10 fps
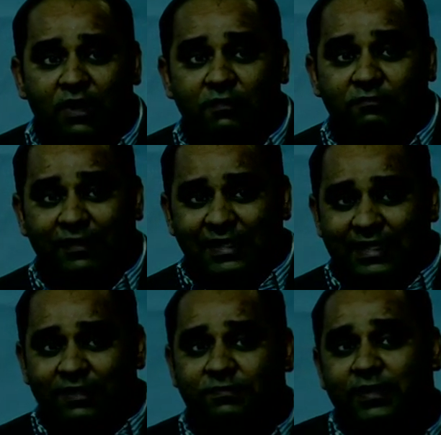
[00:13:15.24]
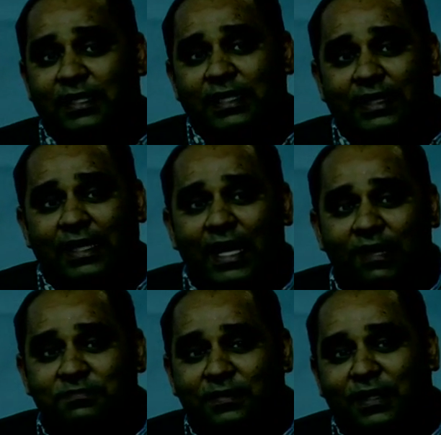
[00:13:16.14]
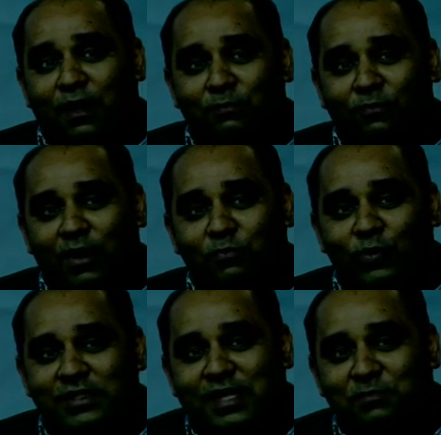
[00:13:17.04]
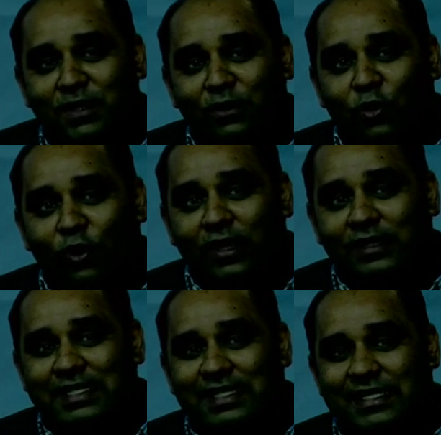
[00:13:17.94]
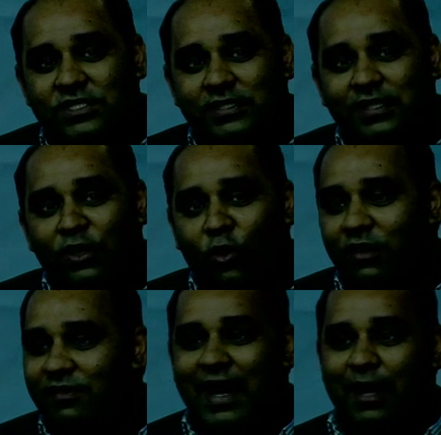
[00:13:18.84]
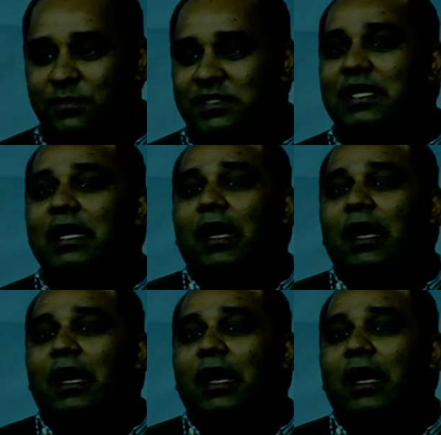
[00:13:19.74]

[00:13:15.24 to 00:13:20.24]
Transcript: Philadelphia, they have come up with something called digital on-ramps.